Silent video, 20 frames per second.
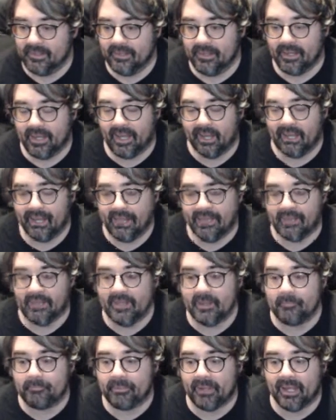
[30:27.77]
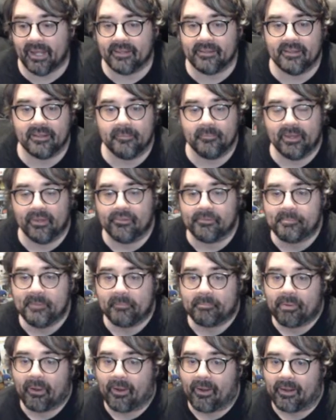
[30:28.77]
And in the abandoned
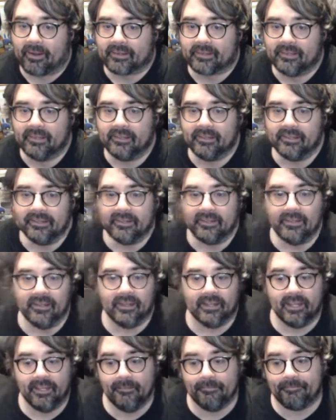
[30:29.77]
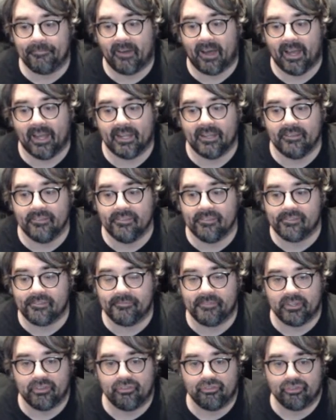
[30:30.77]
amusement park, he finds
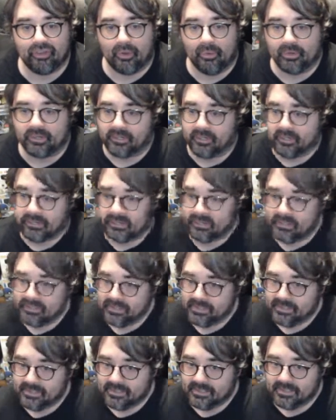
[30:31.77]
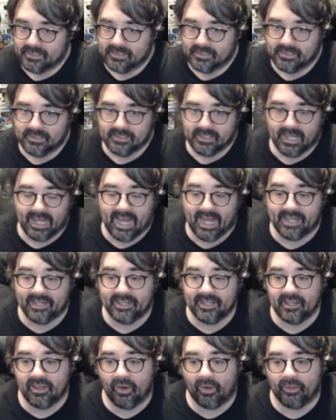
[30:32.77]
the Joker. And
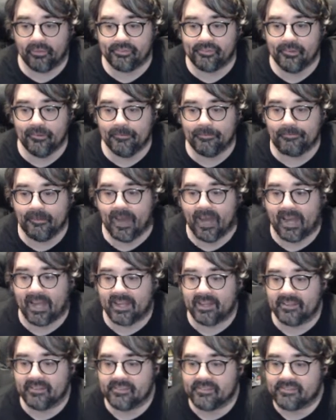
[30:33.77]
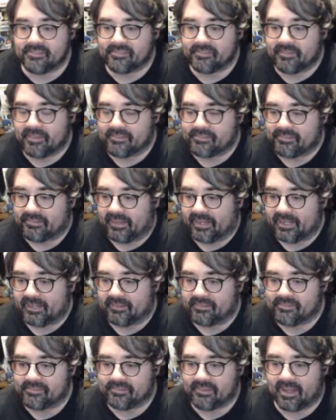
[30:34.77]
he also finds this like
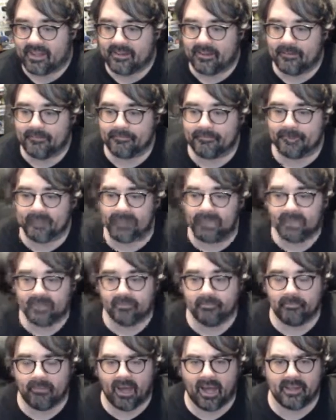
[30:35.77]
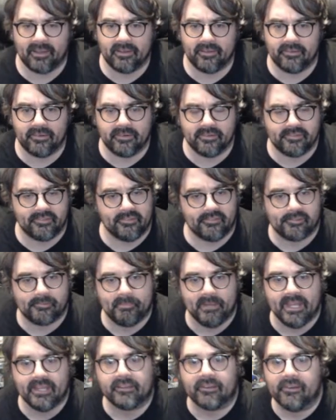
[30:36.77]
set of like monitors and
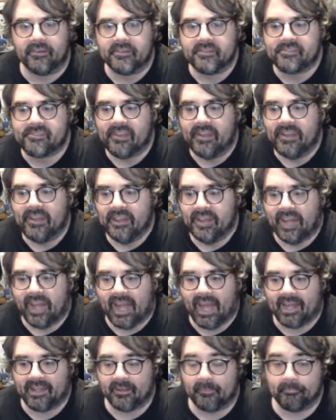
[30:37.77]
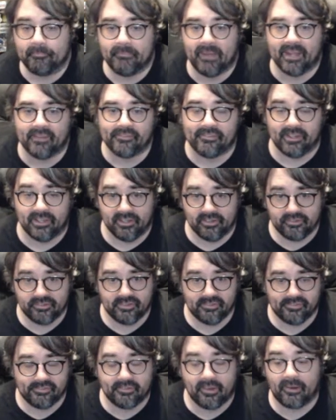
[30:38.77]
speakers, and a message
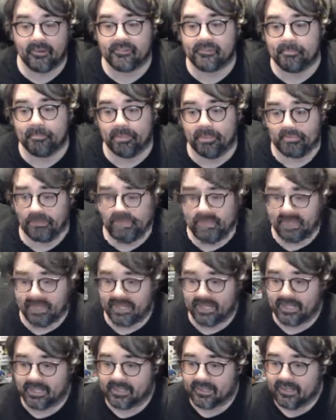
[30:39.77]
starts playing.